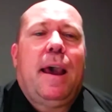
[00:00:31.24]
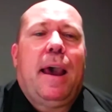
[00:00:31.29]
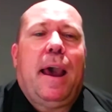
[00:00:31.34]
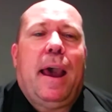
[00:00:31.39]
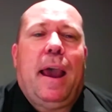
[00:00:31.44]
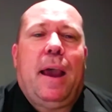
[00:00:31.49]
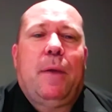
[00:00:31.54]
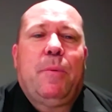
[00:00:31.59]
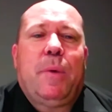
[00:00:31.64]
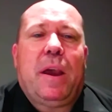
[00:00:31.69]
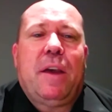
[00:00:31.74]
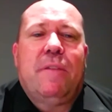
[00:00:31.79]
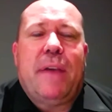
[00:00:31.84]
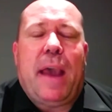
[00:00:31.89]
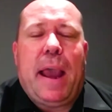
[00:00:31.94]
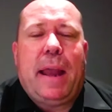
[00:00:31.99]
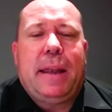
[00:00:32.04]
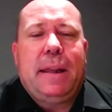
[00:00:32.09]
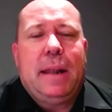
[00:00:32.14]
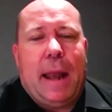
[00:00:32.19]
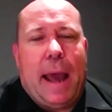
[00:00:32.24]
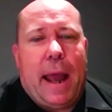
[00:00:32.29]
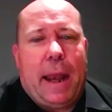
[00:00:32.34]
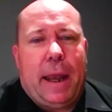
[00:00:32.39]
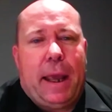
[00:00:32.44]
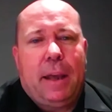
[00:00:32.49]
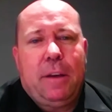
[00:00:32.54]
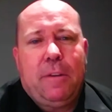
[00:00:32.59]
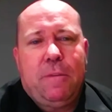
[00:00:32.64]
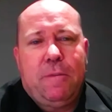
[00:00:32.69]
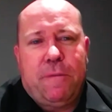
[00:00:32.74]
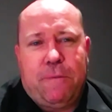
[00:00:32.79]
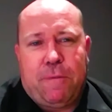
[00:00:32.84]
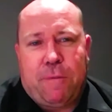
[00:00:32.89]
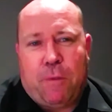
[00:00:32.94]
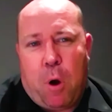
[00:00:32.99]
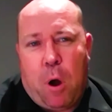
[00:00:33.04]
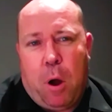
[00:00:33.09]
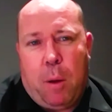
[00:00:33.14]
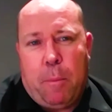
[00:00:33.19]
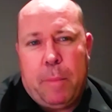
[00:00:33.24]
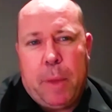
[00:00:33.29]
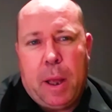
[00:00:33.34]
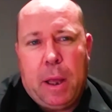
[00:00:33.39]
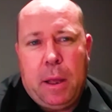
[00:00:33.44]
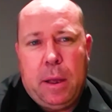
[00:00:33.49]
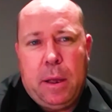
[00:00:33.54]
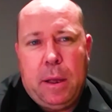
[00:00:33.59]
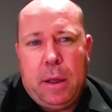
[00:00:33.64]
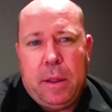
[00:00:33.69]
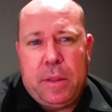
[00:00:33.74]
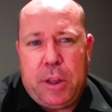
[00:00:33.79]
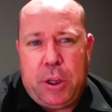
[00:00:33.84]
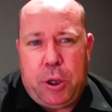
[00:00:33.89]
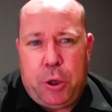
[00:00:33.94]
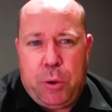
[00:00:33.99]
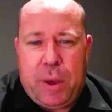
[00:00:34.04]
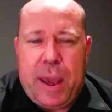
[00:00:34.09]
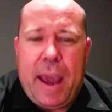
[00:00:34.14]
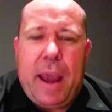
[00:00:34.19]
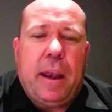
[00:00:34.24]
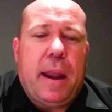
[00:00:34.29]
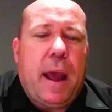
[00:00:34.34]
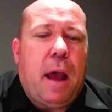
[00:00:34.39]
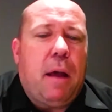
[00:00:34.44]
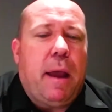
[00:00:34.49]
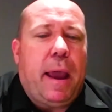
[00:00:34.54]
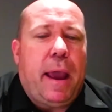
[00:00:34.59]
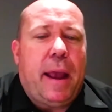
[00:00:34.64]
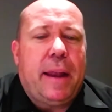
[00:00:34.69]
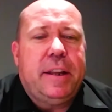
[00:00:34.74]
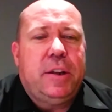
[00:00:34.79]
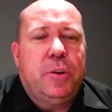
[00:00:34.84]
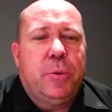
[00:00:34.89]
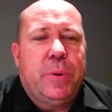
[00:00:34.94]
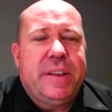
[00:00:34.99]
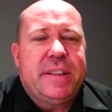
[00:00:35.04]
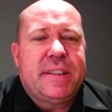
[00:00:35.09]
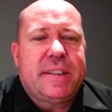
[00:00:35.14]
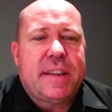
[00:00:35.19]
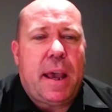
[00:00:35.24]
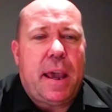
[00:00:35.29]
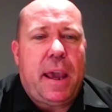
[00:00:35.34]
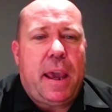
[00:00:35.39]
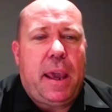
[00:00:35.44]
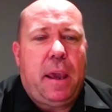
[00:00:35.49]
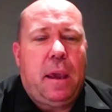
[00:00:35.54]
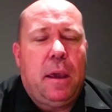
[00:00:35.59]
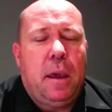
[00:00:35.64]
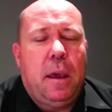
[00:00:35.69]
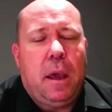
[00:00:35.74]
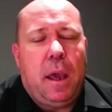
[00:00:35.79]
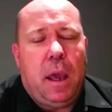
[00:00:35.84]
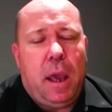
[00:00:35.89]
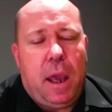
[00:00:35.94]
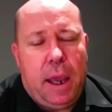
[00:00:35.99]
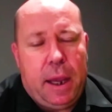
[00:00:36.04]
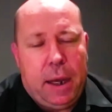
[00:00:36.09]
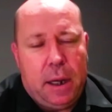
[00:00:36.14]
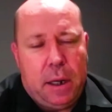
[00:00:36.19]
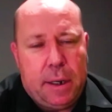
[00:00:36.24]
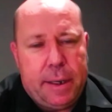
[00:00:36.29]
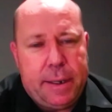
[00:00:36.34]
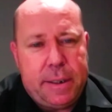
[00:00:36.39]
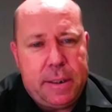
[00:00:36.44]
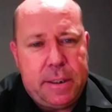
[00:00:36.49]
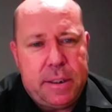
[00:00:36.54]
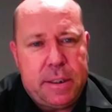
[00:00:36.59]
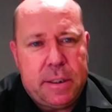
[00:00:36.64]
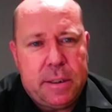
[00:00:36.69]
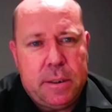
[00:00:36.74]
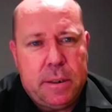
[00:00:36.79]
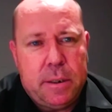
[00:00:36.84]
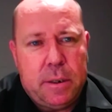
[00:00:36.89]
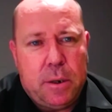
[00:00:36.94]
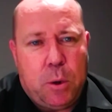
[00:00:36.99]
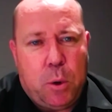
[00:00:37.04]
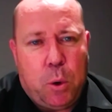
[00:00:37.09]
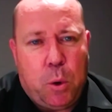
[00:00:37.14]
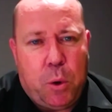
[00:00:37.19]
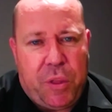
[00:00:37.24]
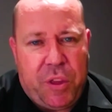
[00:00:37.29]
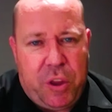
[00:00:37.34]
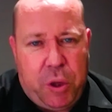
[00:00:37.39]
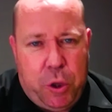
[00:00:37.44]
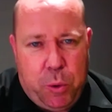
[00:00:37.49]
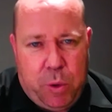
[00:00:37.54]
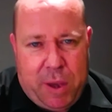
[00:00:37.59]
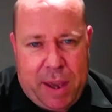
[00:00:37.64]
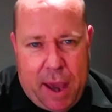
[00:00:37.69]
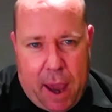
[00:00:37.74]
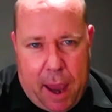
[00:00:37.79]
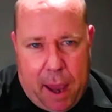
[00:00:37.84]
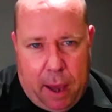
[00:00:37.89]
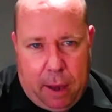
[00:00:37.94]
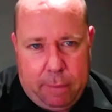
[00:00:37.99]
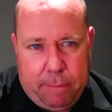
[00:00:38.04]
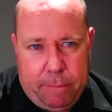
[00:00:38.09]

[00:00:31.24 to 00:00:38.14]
And we have Andy Lanning from the UK. Now, Andy, do we say England or the UK?